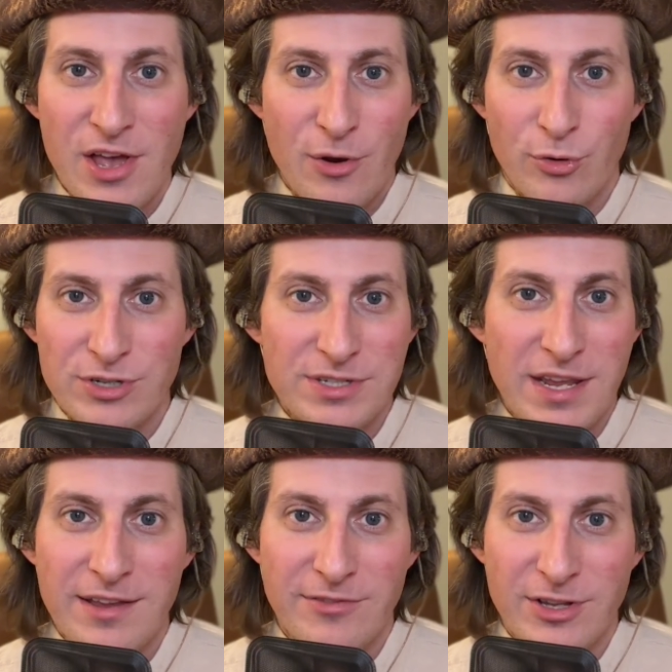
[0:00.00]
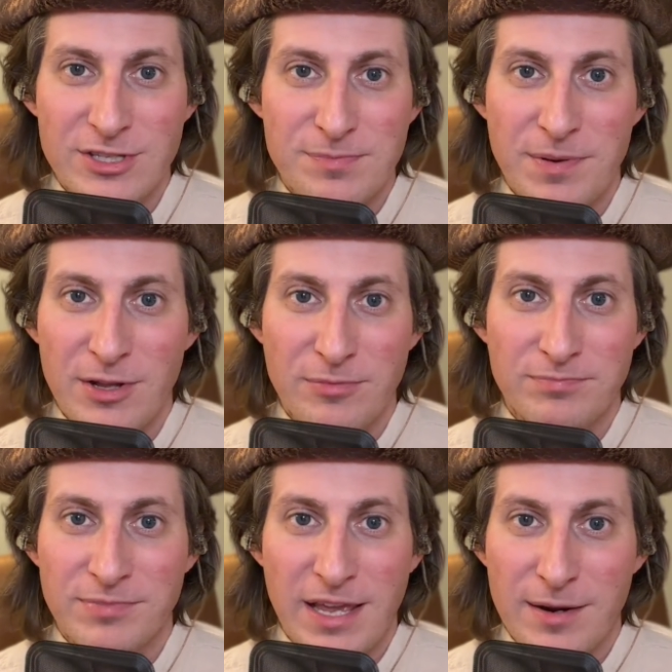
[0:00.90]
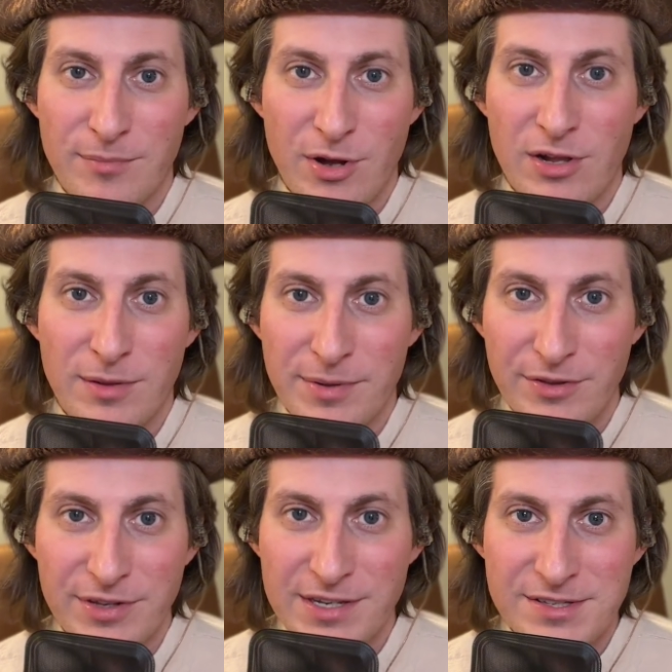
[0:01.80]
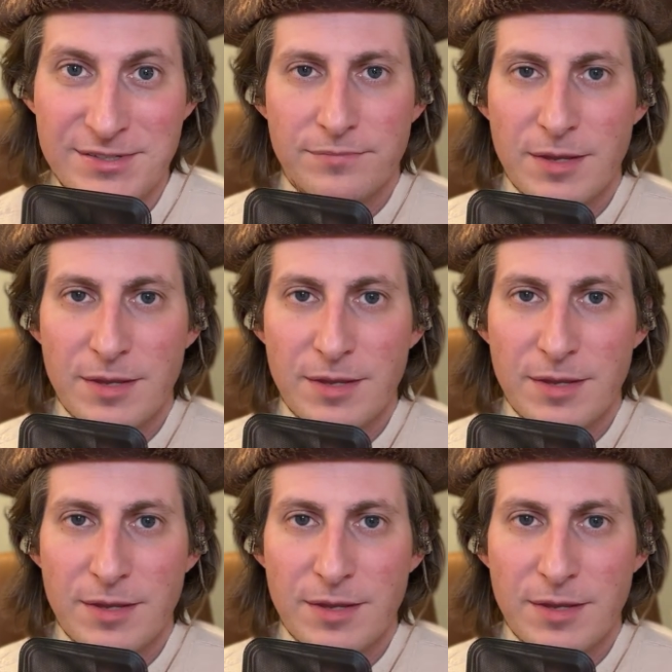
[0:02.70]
or save on spell cannonball abilities.